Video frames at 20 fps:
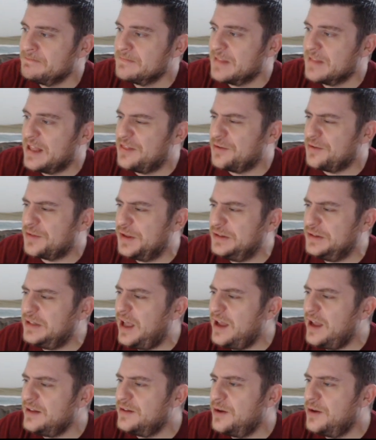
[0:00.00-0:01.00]
there's a
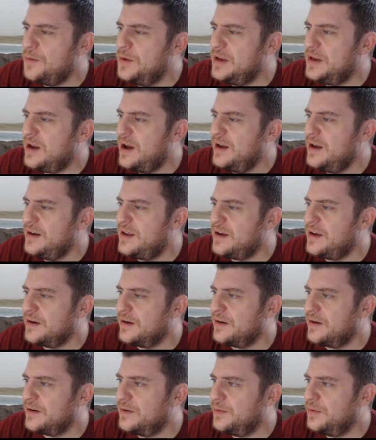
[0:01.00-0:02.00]
lot going on
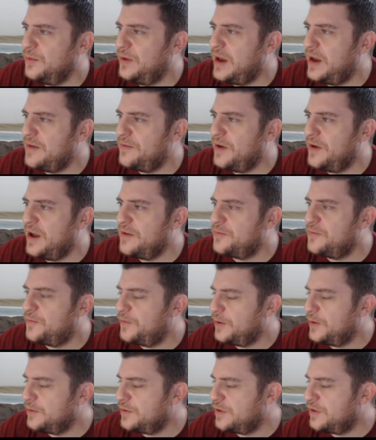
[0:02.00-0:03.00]
here. Whenever I
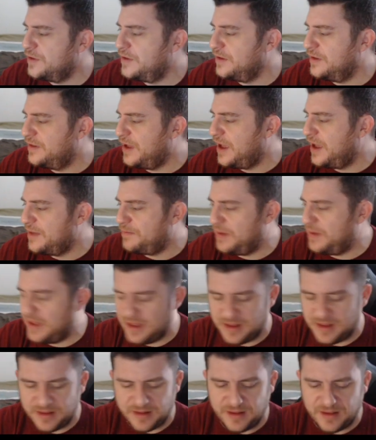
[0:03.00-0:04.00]
first type
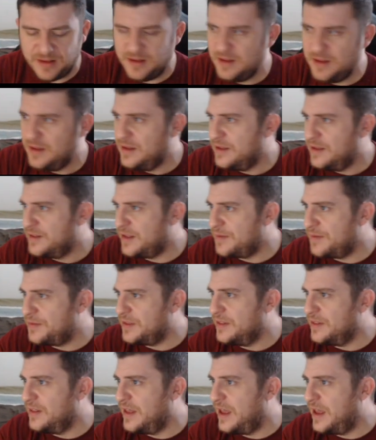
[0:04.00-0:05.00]
in
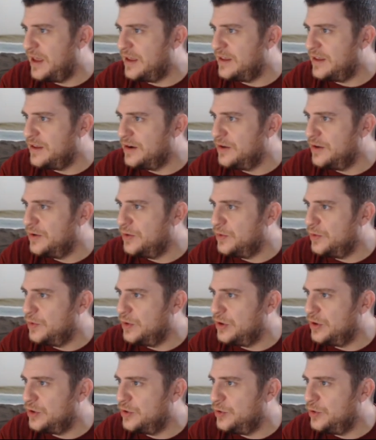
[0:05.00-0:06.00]
something like,
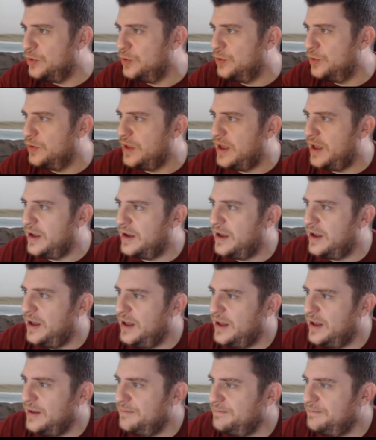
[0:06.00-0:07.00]

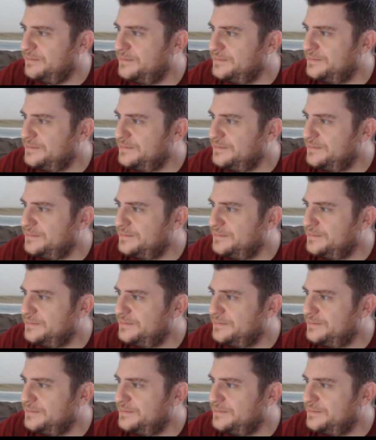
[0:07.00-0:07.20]
google.com,